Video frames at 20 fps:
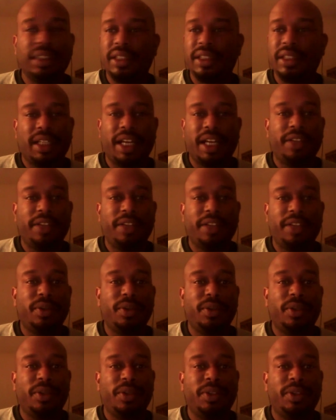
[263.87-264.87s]
How can you go
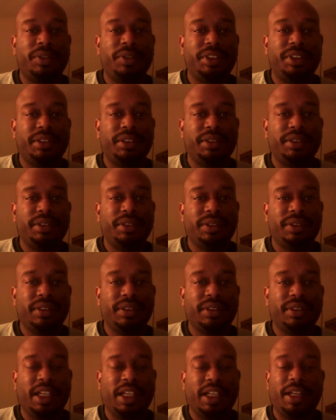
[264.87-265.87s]
wrong on this?
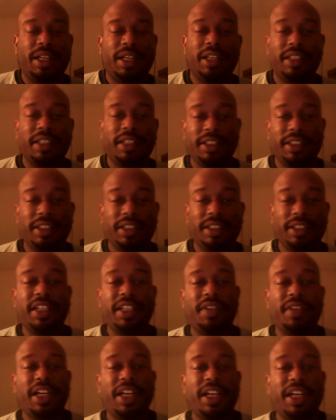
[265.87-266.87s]
I
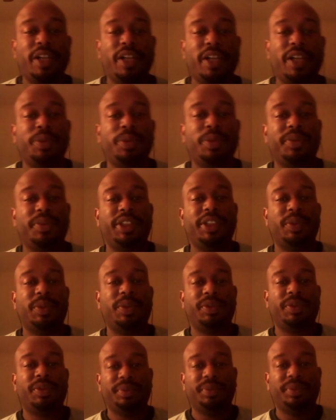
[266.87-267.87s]
definitely have high hopes for this
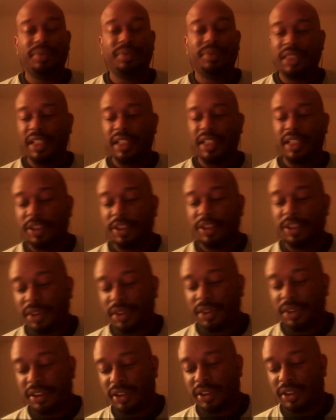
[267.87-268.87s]
one. Now, this one
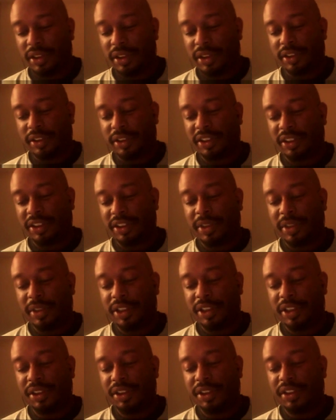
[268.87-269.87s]
is the
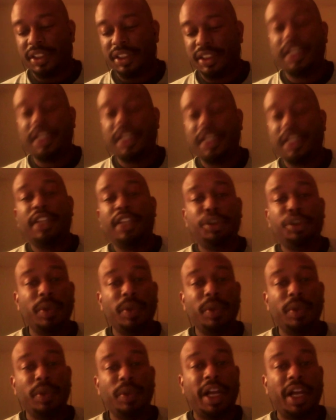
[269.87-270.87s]
stipulation is a
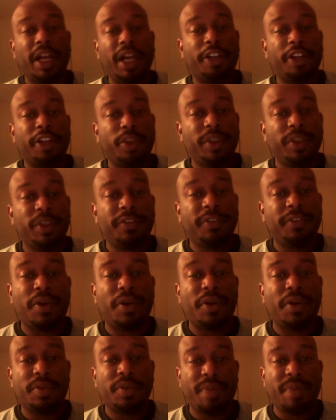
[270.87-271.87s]
2 out of 3
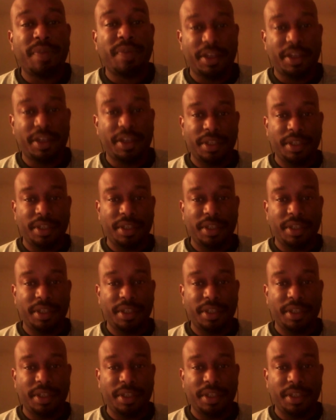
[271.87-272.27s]
falls match.